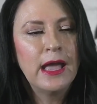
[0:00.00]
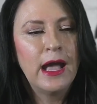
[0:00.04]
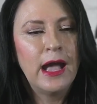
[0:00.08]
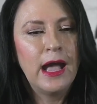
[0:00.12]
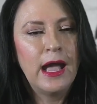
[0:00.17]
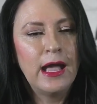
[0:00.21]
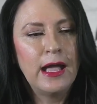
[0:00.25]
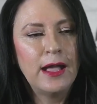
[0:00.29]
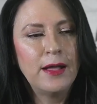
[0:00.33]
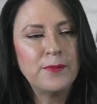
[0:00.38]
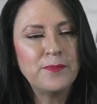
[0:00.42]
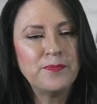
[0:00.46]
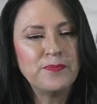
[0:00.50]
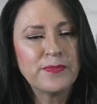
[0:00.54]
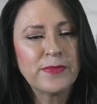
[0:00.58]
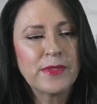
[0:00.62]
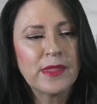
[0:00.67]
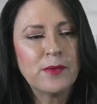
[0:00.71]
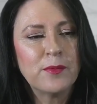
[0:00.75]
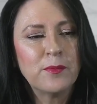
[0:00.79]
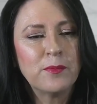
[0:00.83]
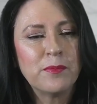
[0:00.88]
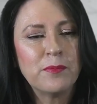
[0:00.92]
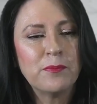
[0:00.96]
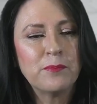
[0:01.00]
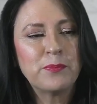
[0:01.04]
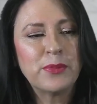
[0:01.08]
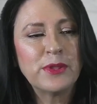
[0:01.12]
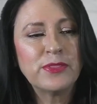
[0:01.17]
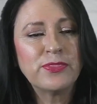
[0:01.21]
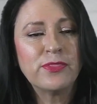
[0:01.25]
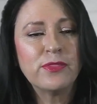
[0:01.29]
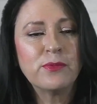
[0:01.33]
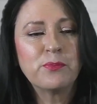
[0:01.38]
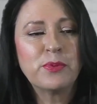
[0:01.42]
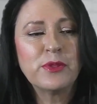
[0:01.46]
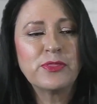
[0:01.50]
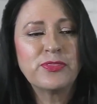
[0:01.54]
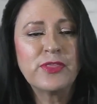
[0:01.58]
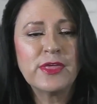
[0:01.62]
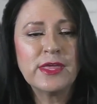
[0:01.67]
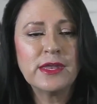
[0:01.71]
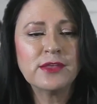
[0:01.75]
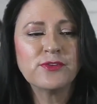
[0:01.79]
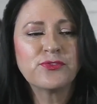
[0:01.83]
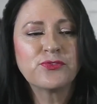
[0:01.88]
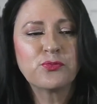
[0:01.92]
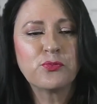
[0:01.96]
But
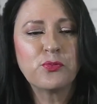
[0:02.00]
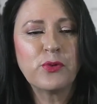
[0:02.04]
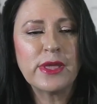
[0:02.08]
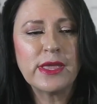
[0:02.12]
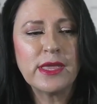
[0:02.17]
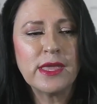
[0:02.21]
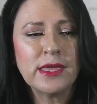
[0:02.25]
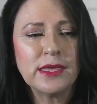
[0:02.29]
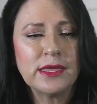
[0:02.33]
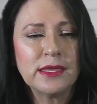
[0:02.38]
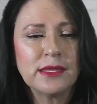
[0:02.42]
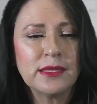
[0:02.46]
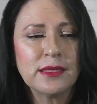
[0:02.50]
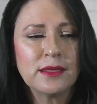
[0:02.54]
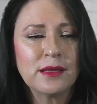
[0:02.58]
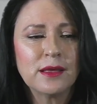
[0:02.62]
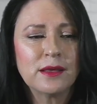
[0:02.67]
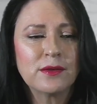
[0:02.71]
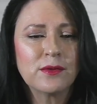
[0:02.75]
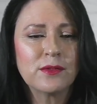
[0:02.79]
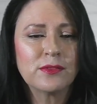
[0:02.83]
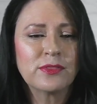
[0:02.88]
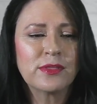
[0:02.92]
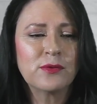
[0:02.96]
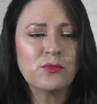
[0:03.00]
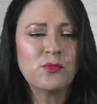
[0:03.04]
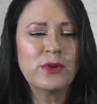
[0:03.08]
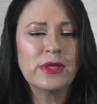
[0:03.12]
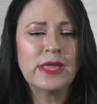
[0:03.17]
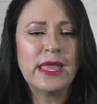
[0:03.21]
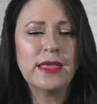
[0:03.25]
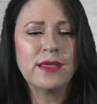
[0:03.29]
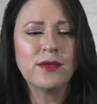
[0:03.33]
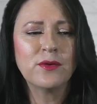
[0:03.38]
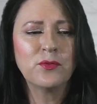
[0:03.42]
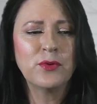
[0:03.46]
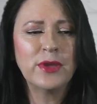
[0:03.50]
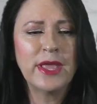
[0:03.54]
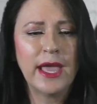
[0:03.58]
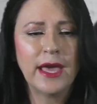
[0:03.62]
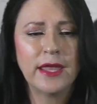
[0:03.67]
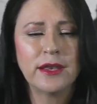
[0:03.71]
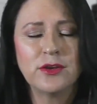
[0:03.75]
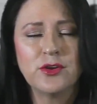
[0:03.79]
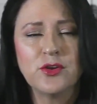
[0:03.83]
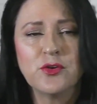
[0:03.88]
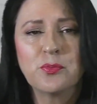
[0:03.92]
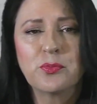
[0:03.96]
then we
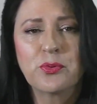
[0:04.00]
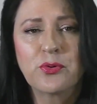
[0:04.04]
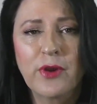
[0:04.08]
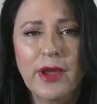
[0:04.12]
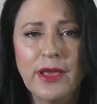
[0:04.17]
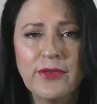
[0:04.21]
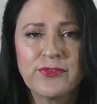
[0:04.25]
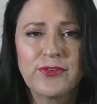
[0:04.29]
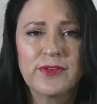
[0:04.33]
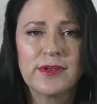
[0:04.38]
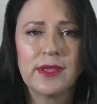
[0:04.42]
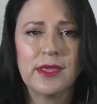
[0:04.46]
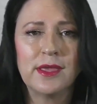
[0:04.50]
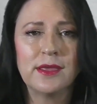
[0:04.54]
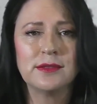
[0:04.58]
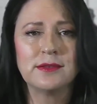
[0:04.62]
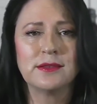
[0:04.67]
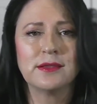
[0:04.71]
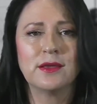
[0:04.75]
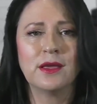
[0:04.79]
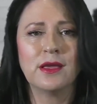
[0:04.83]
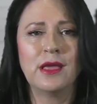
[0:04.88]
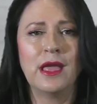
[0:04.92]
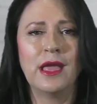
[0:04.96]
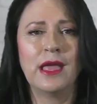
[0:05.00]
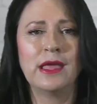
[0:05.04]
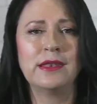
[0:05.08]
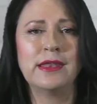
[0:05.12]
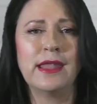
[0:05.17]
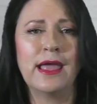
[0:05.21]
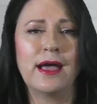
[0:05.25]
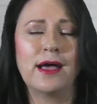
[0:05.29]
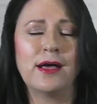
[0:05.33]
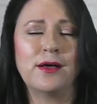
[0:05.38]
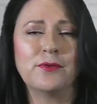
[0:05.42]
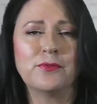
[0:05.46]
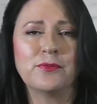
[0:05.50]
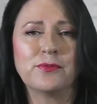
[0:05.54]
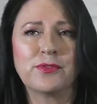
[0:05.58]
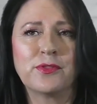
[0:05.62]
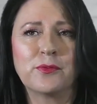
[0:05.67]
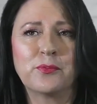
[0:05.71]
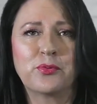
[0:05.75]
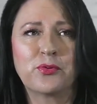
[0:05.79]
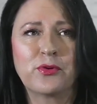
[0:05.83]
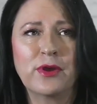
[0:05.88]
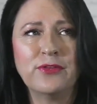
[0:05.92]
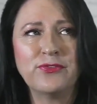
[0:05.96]
had a new president, and now the
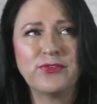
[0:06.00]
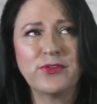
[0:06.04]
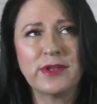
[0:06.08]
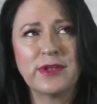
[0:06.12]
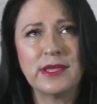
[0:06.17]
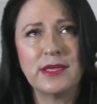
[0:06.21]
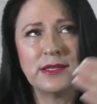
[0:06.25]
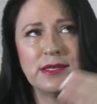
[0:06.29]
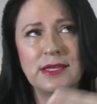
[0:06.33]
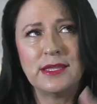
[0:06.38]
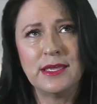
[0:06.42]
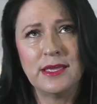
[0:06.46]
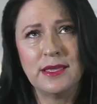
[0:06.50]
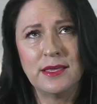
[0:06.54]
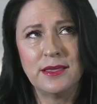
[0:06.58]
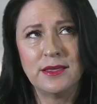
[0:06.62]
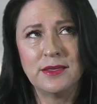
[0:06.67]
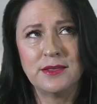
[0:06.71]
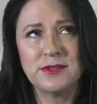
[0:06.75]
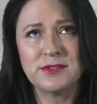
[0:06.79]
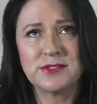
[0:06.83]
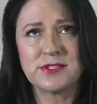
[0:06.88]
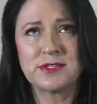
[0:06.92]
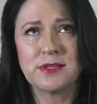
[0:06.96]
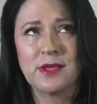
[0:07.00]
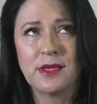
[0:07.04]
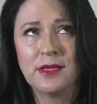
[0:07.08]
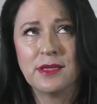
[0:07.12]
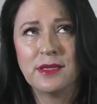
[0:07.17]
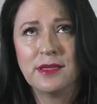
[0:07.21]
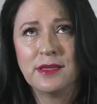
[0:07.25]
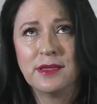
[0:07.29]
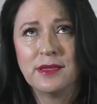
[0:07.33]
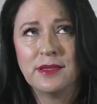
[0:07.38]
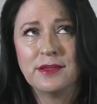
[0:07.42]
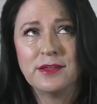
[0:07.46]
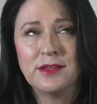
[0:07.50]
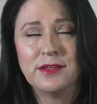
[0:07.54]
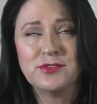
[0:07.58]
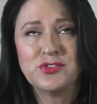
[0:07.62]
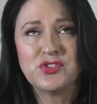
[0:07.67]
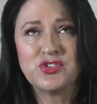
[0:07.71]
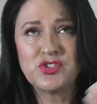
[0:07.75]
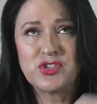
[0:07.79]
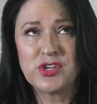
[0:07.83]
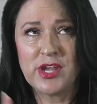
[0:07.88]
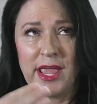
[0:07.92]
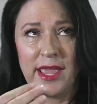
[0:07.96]
president is
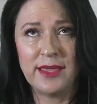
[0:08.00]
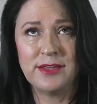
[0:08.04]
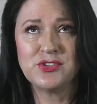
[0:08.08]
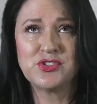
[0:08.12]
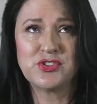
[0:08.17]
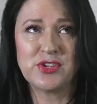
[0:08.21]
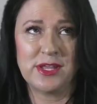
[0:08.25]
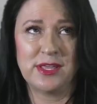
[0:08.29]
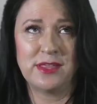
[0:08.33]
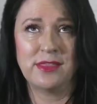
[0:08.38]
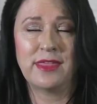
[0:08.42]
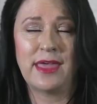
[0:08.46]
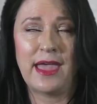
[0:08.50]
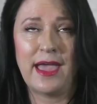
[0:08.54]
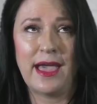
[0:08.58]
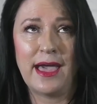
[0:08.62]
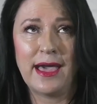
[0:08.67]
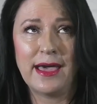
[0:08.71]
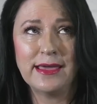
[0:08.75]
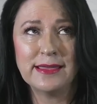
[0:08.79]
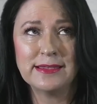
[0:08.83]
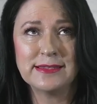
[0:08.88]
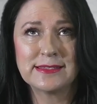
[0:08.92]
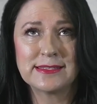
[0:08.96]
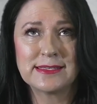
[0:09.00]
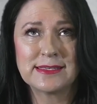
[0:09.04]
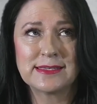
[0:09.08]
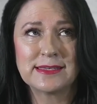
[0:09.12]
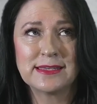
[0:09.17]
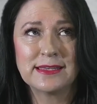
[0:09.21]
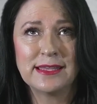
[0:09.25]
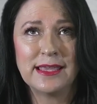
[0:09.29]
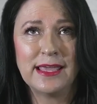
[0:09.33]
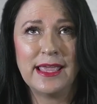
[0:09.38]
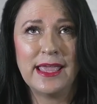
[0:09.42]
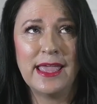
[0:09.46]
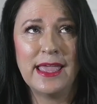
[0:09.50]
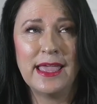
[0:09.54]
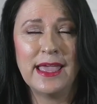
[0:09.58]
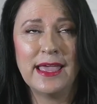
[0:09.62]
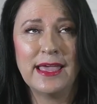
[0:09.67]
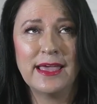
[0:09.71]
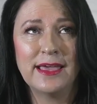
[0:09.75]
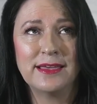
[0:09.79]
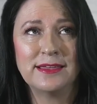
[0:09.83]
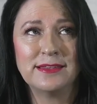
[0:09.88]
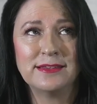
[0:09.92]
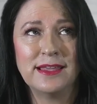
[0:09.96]
changing that,
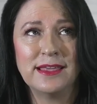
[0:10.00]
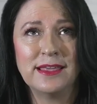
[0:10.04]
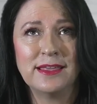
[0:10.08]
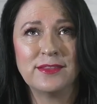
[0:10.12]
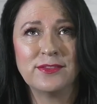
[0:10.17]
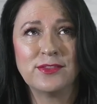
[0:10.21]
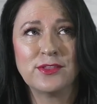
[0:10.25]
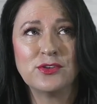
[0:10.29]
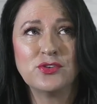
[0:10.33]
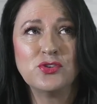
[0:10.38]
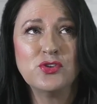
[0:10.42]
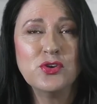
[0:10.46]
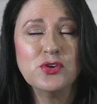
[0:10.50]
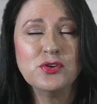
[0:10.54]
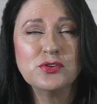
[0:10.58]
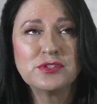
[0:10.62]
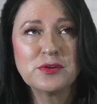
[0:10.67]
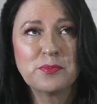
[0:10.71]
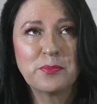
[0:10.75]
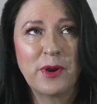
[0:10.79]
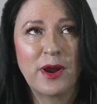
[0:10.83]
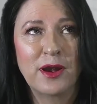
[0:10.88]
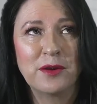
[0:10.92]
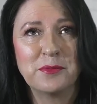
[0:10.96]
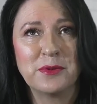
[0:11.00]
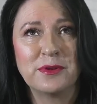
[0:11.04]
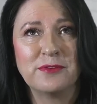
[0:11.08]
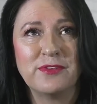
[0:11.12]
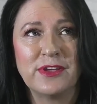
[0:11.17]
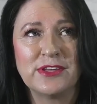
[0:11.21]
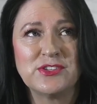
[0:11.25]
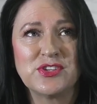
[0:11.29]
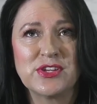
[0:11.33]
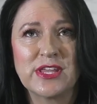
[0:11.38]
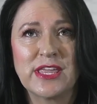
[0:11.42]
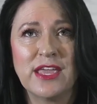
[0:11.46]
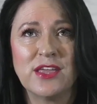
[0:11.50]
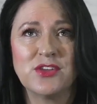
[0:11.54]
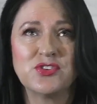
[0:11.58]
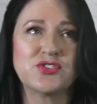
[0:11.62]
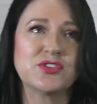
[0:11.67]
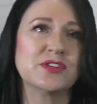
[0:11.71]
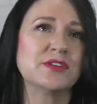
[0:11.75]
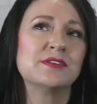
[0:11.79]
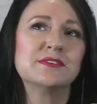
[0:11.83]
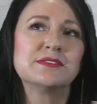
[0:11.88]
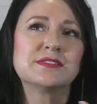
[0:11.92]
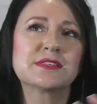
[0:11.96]
and the new Department of
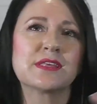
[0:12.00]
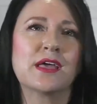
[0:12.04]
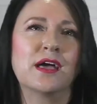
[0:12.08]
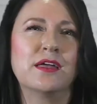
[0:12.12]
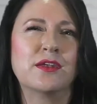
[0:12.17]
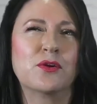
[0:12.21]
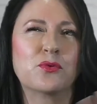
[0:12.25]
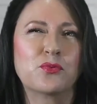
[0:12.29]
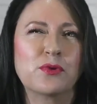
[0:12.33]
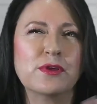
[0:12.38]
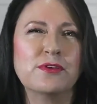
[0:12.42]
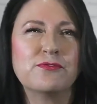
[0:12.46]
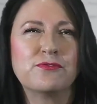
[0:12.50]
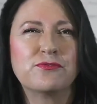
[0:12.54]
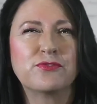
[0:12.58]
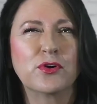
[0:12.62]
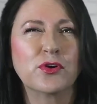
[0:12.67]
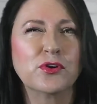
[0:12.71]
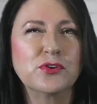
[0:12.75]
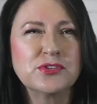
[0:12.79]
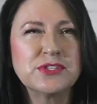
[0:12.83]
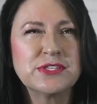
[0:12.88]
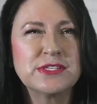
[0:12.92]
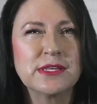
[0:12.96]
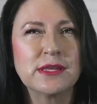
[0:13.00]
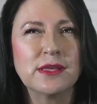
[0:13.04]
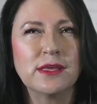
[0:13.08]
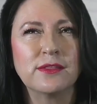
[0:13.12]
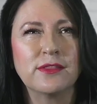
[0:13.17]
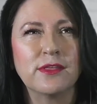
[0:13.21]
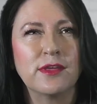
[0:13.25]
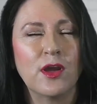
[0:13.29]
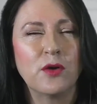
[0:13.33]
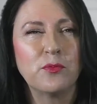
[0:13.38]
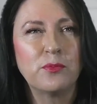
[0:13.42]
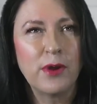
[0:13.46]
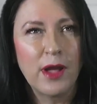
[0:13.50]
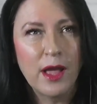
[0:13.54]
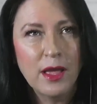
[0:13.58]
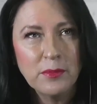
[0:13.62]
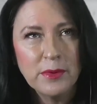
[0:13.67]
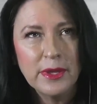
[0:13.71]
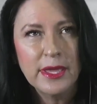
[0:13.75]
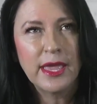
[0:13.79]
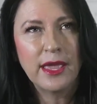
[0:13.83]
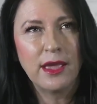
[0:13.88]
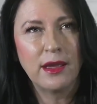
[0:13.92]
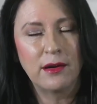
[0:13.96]
Education is kind of reversing the
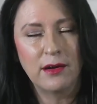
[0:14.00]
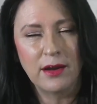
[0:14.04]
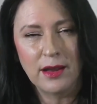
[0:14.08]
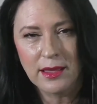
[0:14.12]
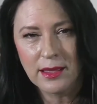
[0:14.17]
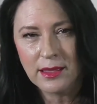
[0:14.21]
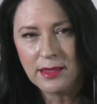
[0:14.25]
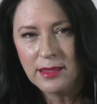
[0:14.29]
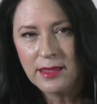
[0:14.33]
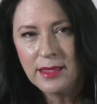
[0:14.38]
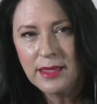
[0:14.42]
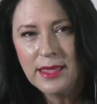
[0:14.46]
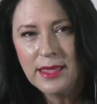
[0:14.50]
Obama era